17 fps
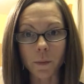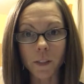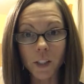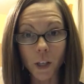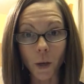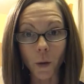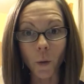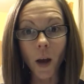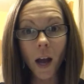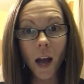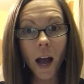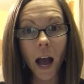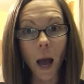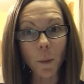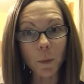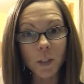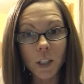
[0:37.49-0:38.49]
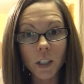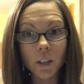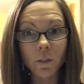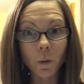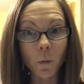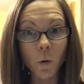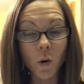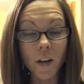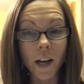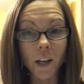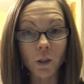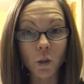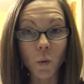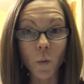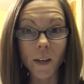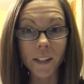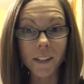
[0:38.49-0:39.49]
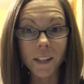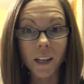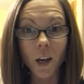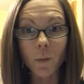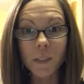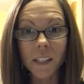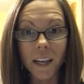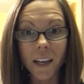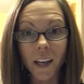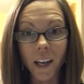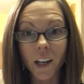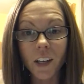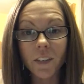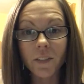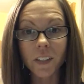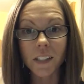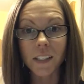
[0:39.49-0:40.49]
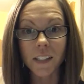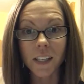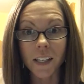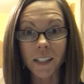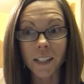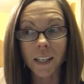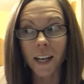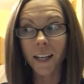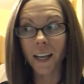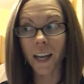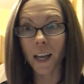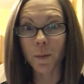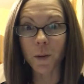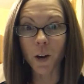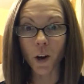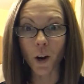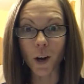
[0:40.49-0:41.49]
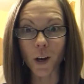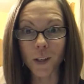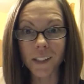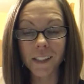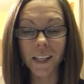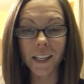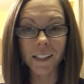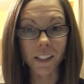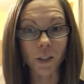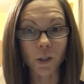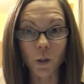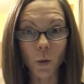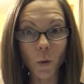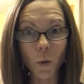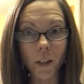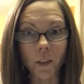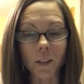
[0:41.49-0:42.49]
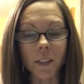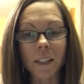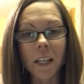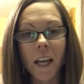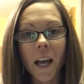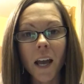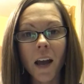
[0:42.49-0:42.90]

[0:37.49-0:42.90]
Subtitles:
So I was looking for more natural ways to help take care of these things, and I came across essential oils.